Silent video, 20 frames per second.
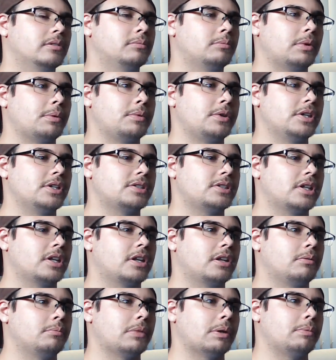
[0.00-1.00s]
Maybe he's
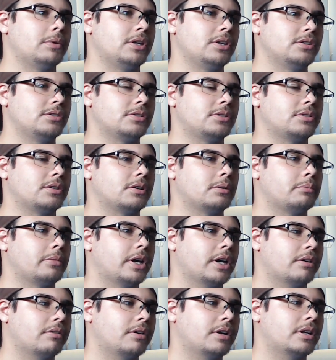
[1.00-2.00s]
thinking maybe he should turn
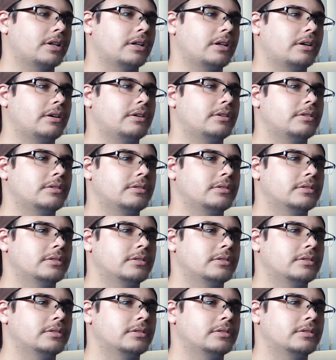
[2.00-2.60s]
back right now.